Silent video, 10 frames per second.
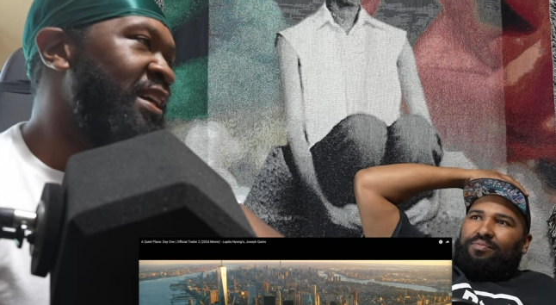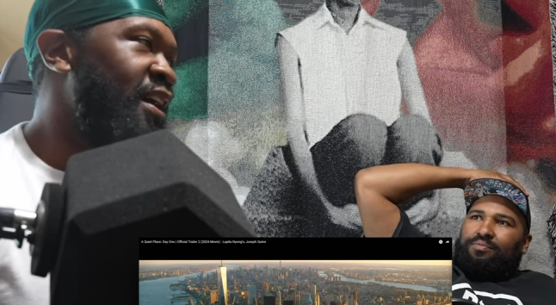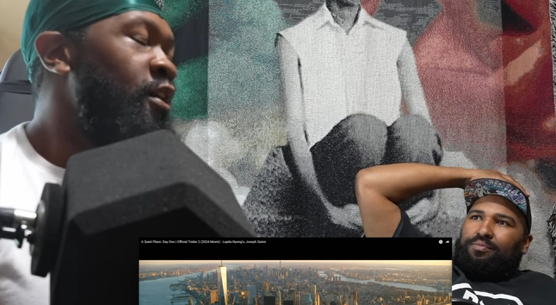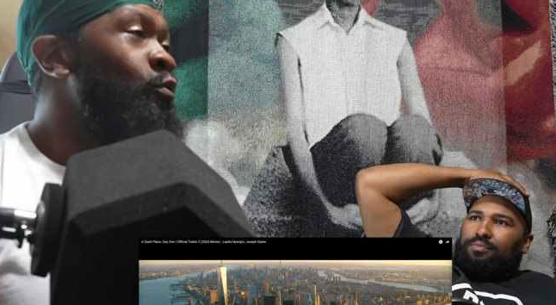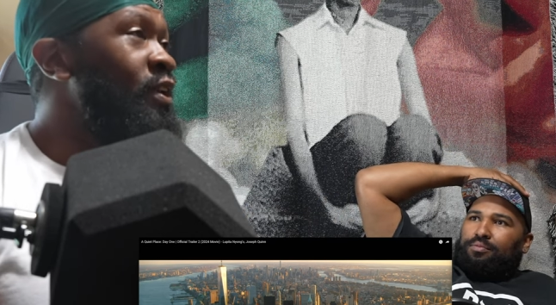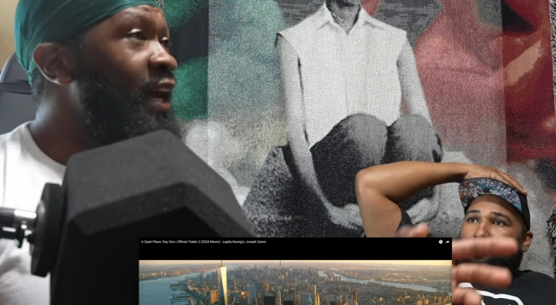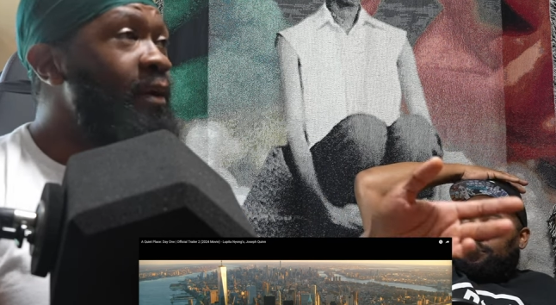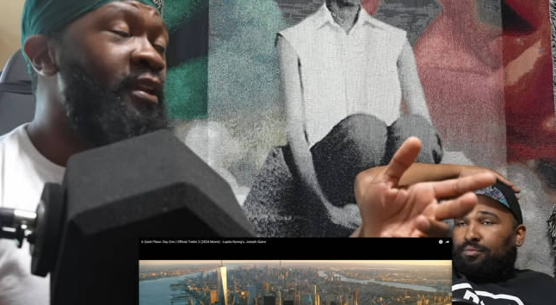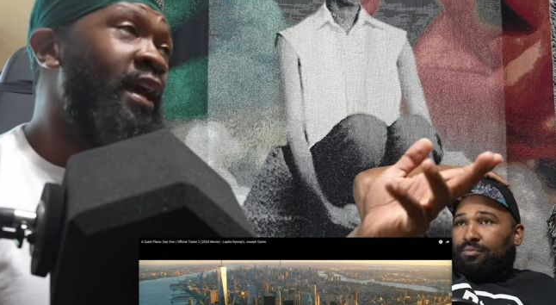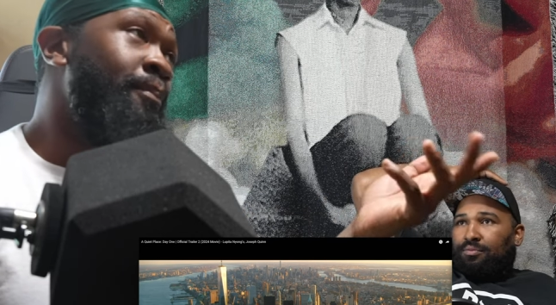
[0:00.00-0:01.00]
Speaker 1: Well, that
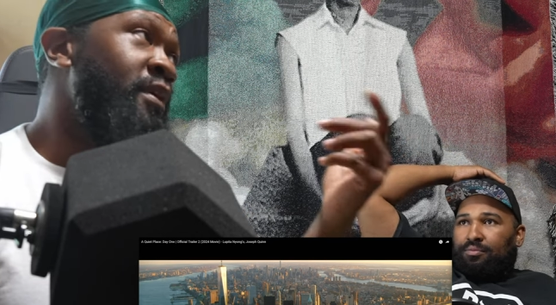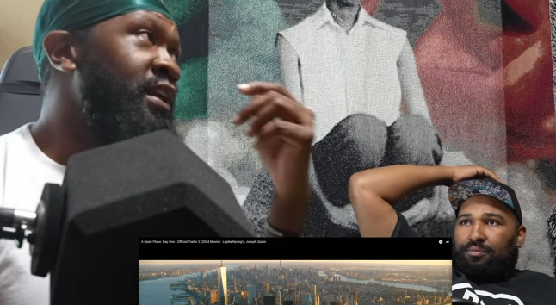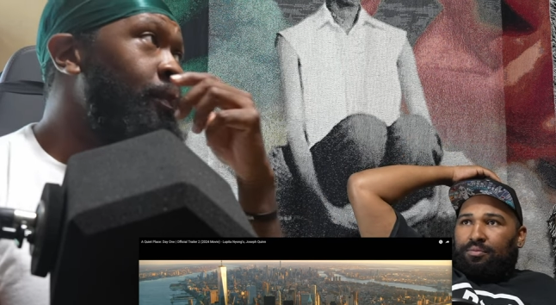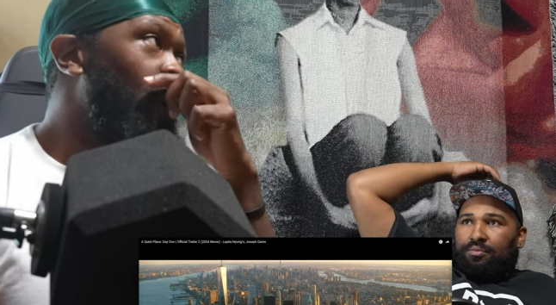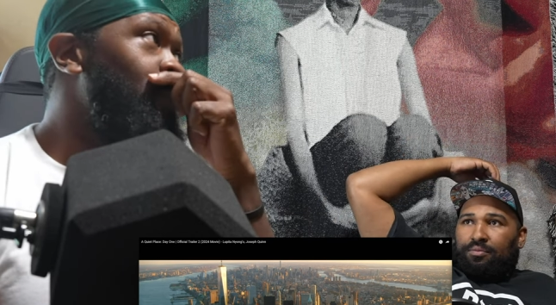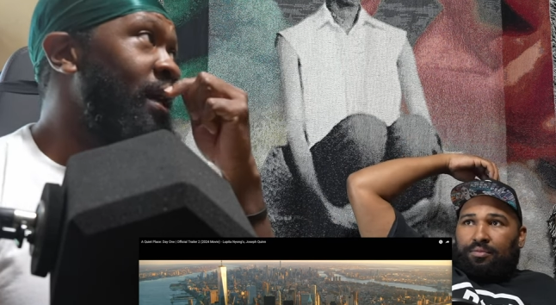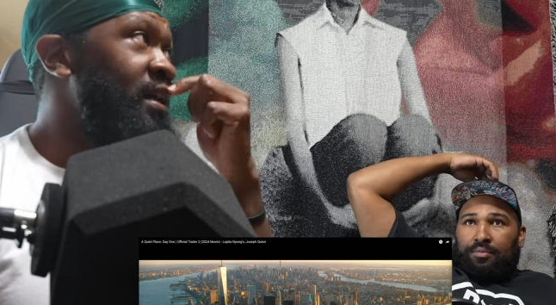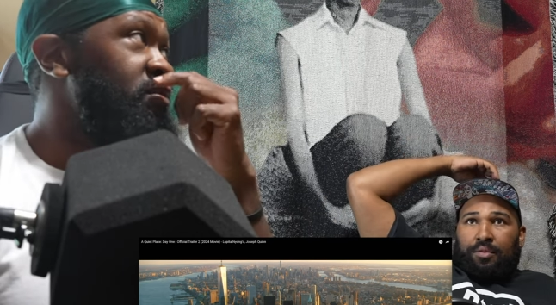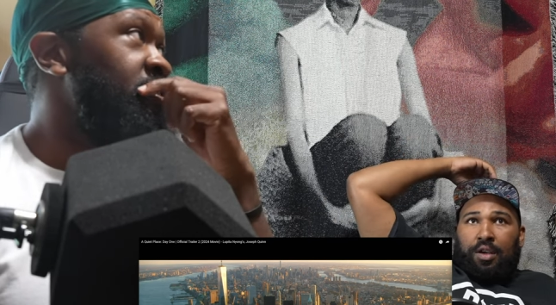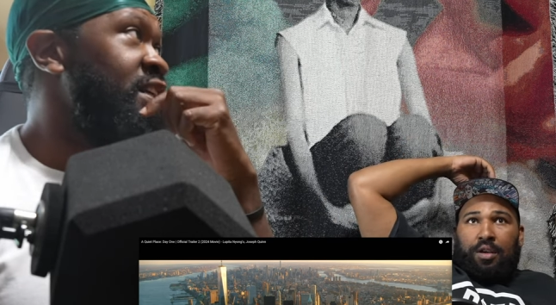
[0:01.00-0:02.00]
that that probably would have had some
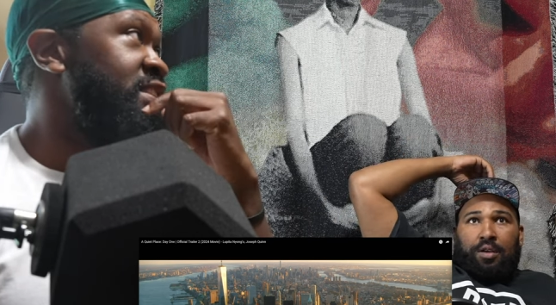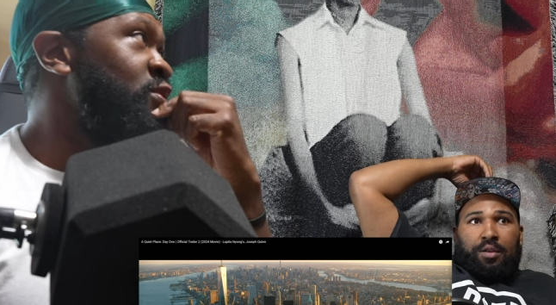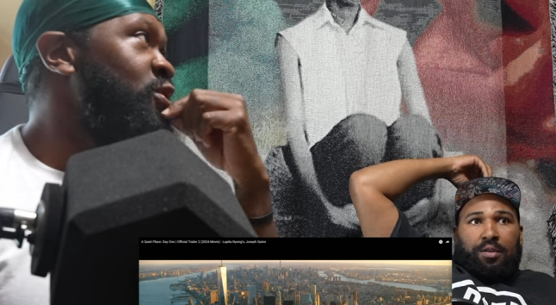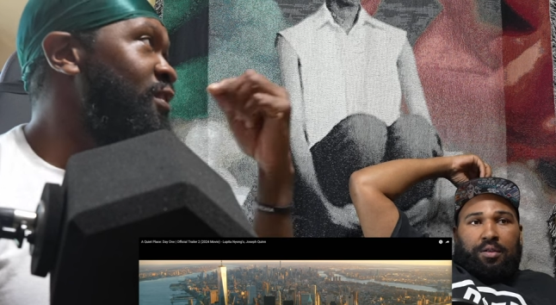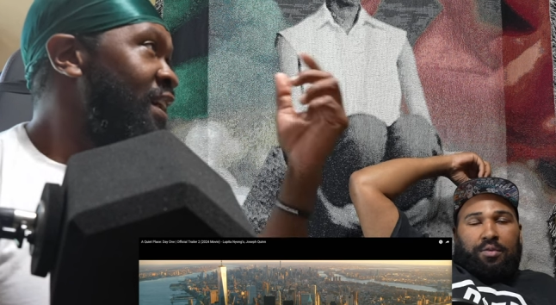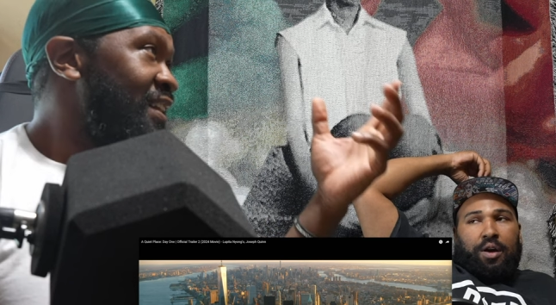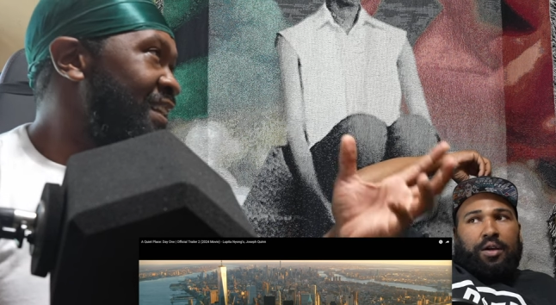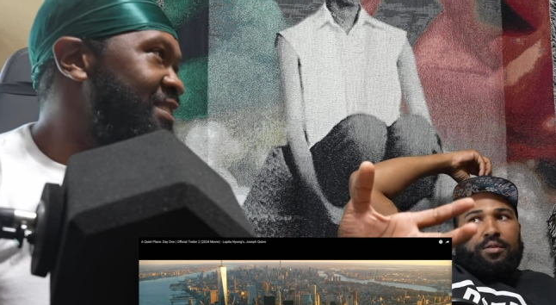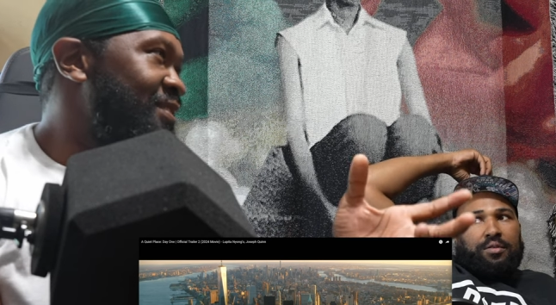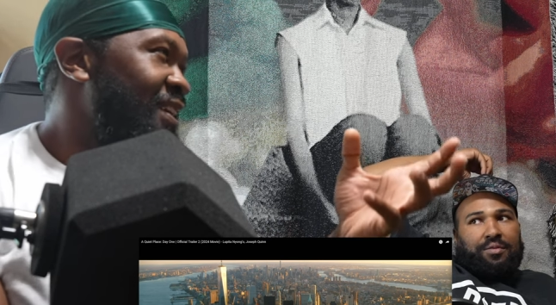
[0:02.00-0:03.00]
guts too to right. let you
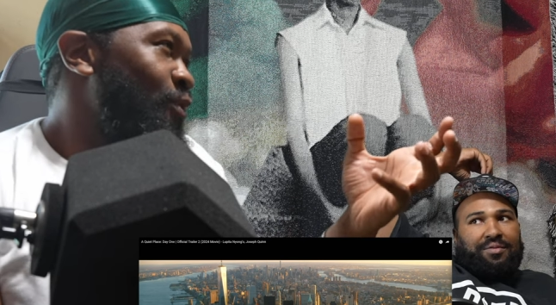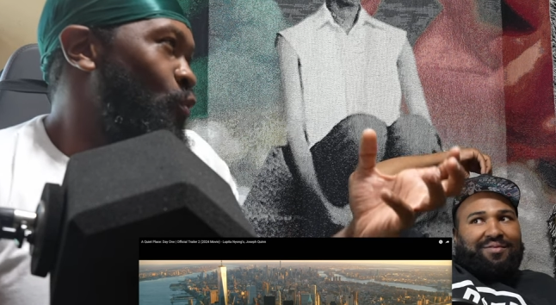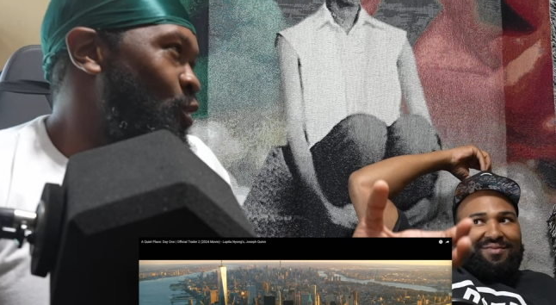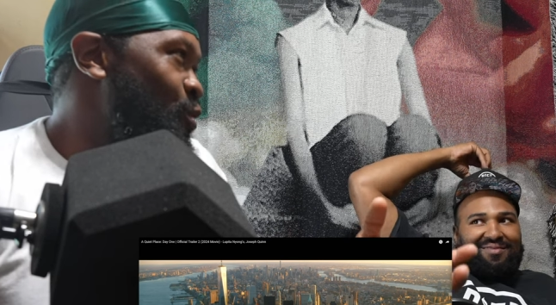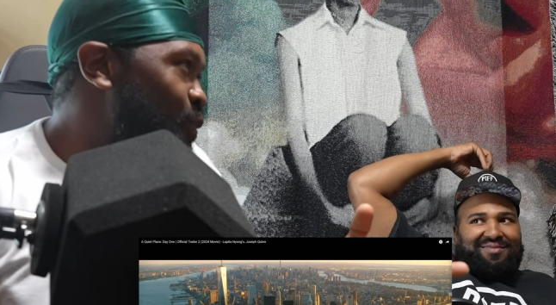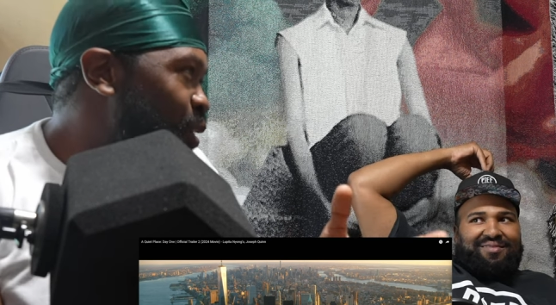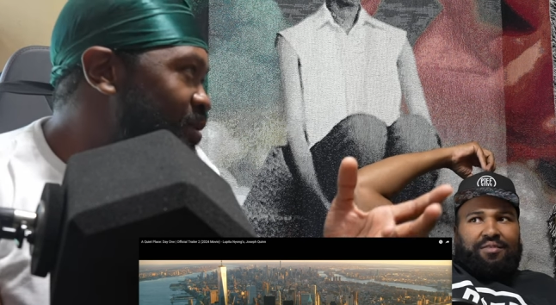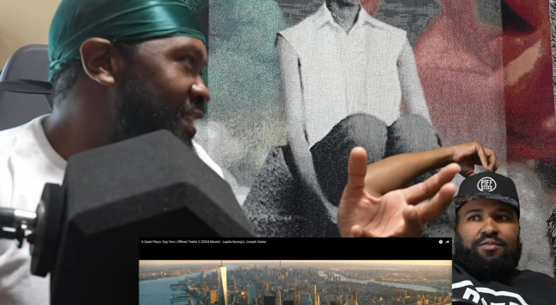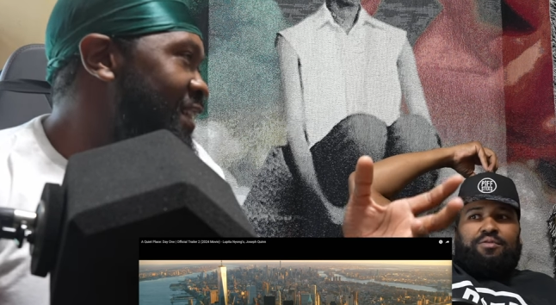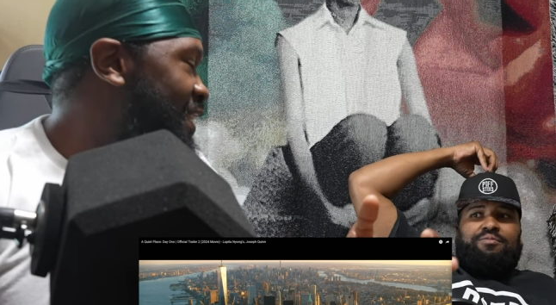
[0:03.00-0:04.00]
warm up to the
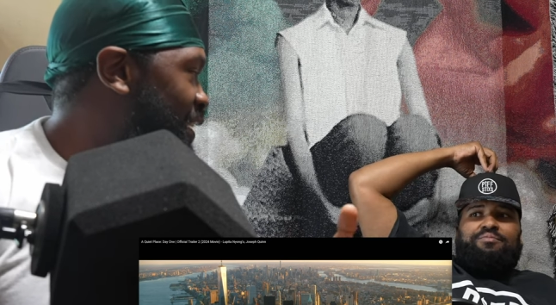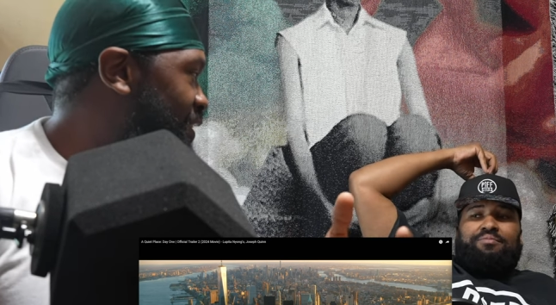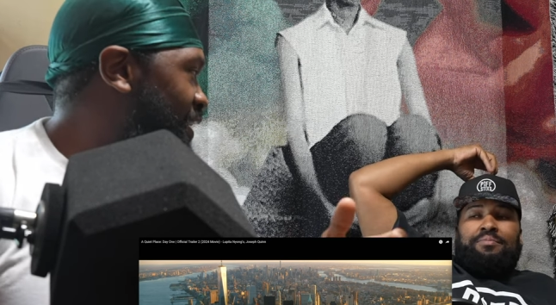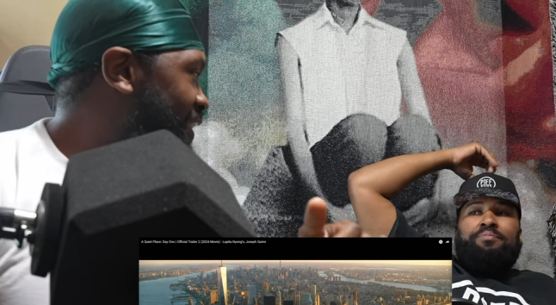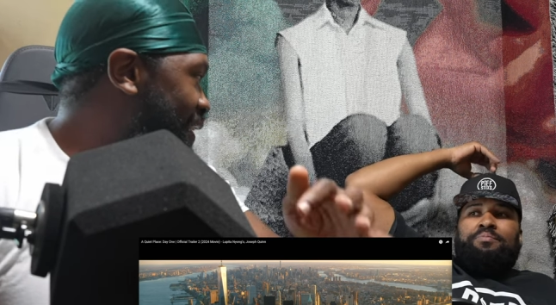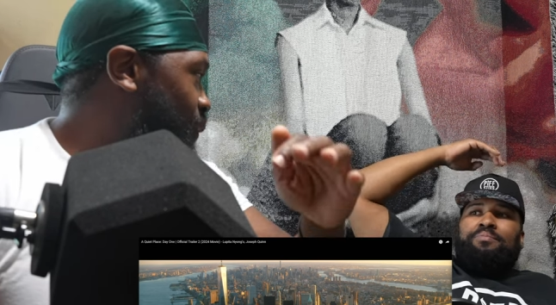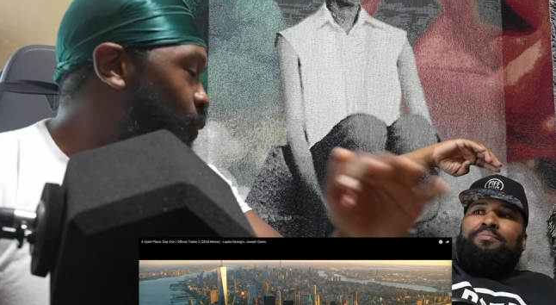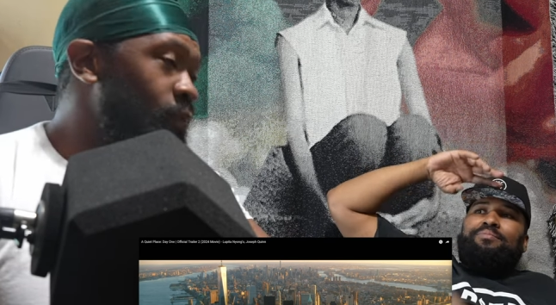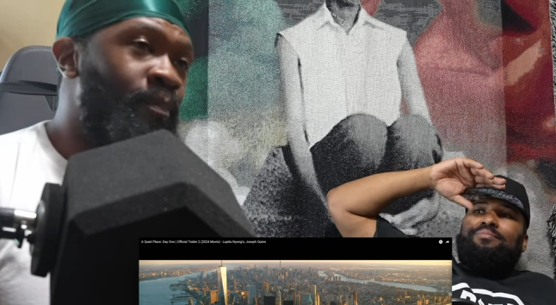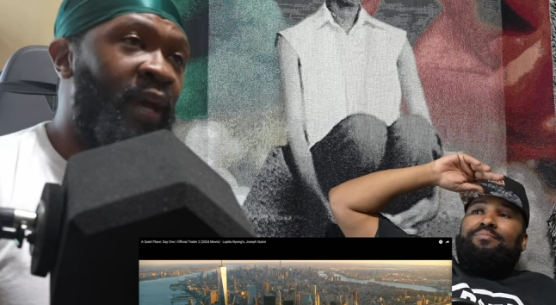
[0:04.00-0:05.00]
kid and all mm-hmm. that.
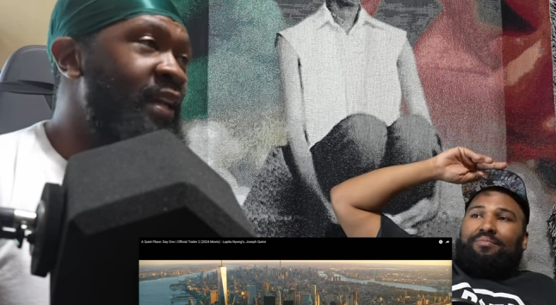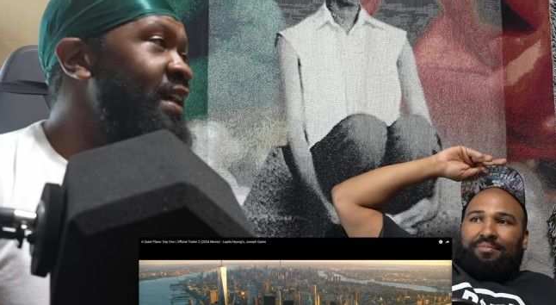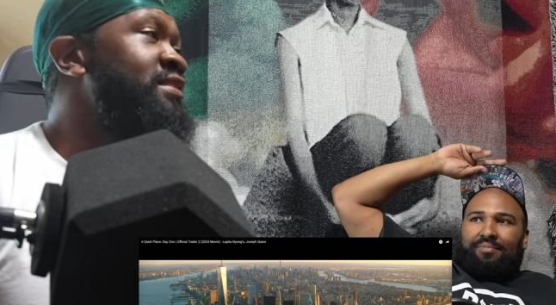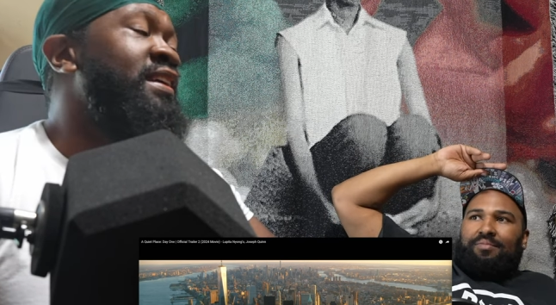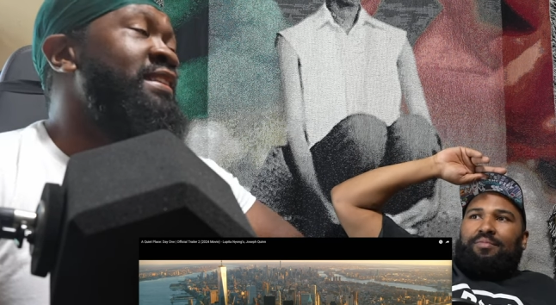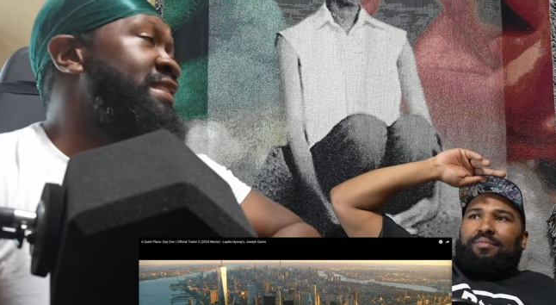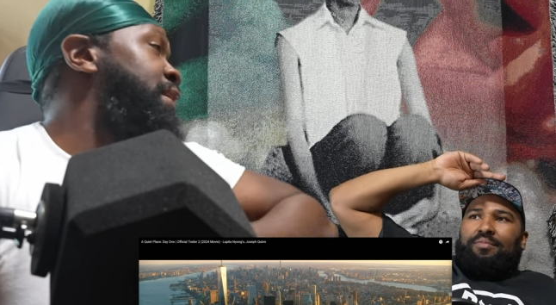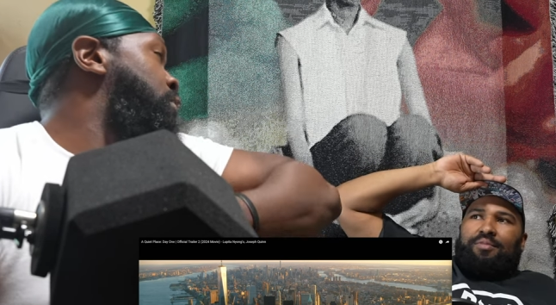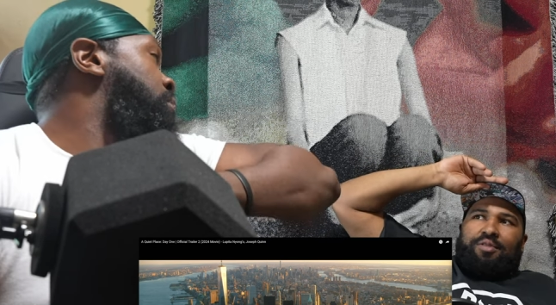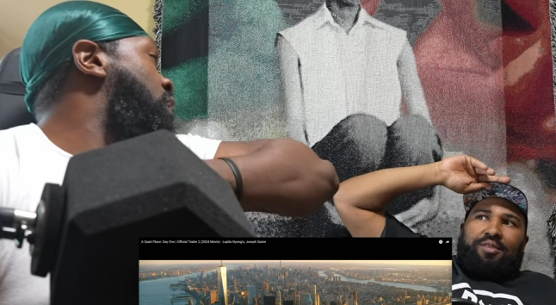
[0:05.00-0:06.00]
Man, they said zip him
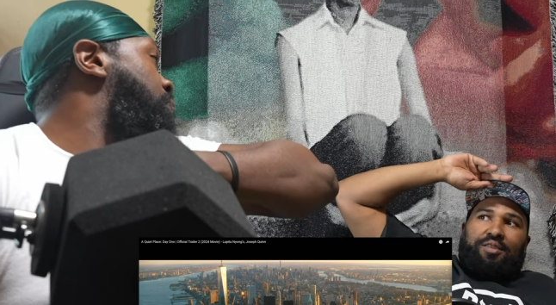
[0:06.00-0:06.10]
up